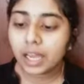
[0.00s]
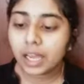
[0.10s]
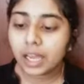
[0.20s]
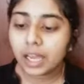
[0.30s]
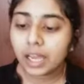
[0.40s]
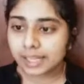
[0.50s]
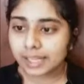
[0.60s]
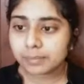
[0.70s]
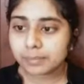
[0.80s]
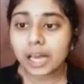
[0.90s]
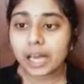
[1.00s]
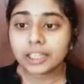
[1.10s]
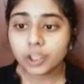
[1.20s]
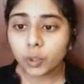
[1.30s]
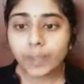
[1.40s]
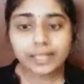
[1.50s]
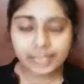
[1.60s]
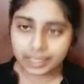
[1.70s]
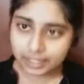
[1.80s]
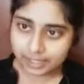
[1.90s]
Next comes dual
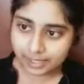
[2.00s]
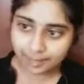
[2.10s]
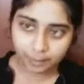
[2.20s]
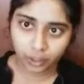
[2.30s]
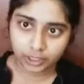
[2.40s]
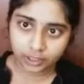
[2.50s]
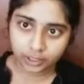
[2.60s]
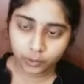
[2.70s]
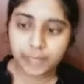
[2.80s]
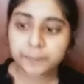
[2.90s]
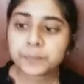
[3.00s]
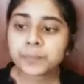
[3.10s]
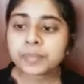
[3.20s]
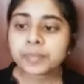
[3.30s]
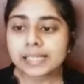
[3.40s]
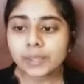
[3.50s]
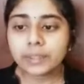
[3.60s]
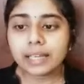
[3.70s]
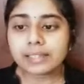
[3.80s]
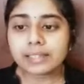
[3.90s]
currency bond. Okay, so
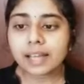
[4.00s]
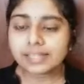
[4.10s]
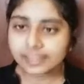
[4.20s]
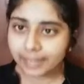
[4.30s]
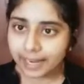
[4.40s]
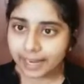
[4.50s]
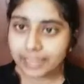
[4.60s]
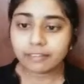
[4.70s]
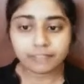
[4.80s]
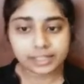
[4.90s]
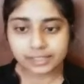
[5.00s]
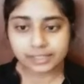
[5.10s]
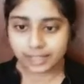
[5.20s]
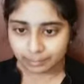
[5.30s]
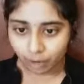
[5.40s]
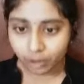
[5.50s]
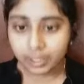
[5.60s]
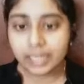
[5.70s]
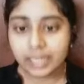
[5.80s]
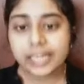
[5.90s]
these are straight fixed rate bond
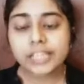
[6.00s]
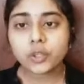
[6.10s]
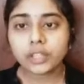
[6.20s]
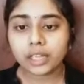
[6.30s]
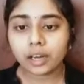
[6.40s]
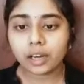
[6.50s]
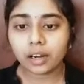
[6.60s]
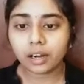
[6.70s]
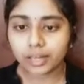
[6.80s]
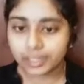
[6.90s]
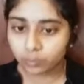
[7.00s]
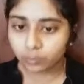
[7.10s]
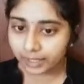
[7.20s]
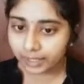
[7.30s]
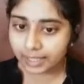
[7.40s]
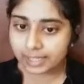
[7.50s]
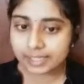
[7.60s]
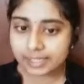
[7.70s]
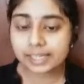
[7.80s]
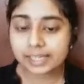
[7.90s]
issued in one
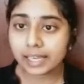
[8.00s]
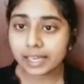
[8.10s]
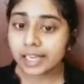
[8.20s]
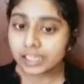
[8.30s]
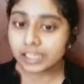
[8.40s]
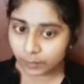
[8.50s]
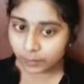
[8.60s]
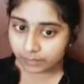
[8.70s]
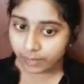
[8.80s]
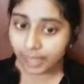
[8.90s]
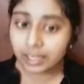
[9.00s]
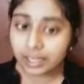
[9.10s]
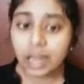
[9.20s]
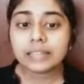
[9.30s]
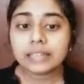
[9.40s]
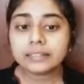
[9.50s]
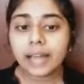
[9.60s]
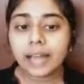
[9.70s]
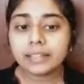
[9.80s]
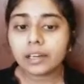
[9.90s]
currency, say Swiss franc, that
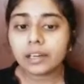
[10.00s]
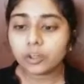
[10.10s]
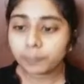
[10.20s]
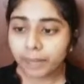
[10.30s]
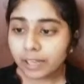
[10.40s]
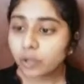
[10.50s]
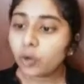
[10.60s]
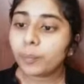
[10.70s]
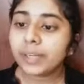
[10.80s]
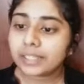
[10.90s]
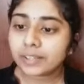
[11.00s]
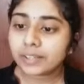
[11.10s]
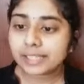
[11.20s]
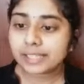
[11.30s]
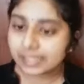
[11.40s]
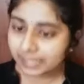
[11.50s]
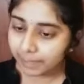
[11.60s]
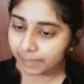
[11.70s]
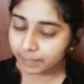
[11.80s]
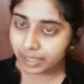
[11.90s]
pay coupon interest in same
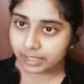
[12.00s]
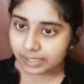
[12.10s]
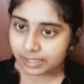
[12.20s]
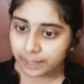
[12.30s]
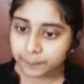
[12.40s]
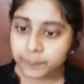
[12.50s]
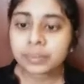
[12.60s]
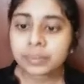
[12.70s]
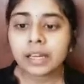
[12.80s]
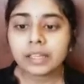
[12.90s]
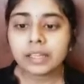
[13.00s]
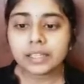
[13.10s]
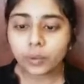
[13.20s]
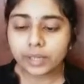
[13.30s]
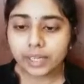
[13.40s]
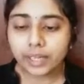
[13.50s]
currency. It only